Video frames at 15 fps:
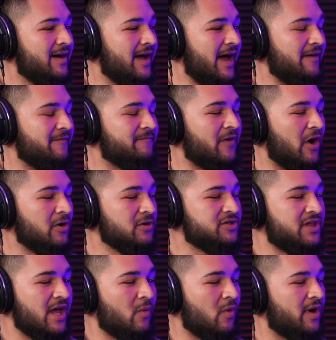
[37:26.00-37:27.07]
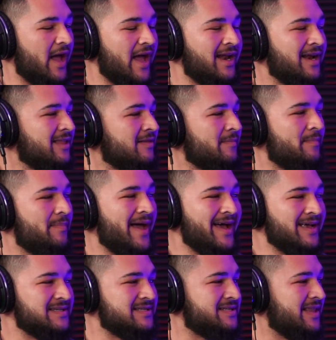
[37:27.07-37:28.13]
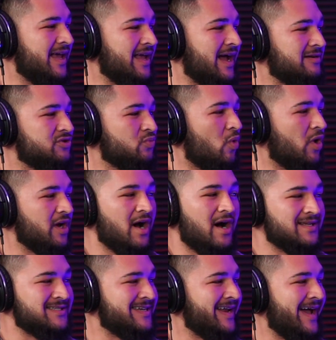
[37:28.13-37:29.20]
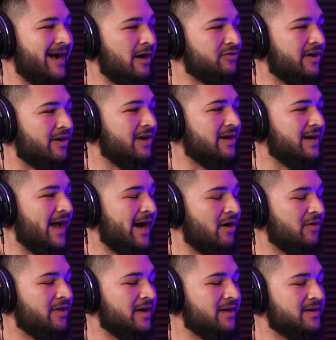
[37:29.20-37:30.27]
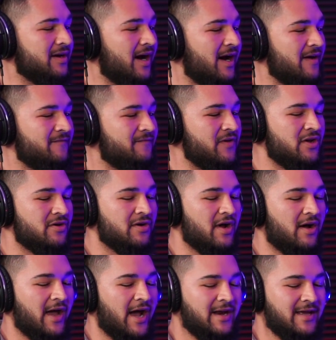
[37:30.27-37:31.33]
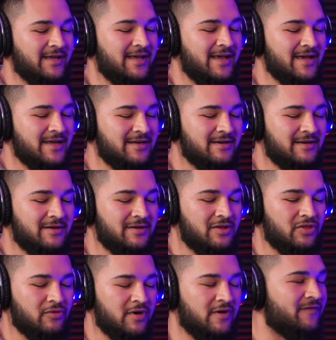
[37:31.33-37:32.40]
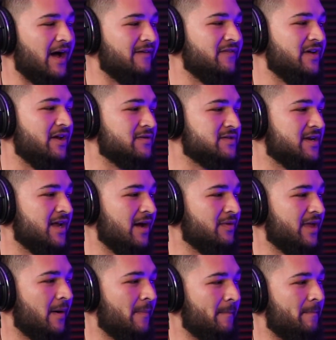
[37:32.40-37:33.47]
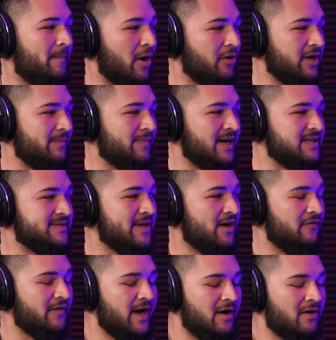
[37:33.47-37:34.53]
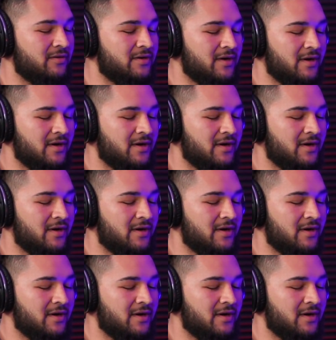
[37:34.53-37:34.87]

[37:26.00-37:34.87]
At first, they weren't edited the best. I just wanted content out there. And now that I figured out how to get 3 to 5 videos a day without burning myself out,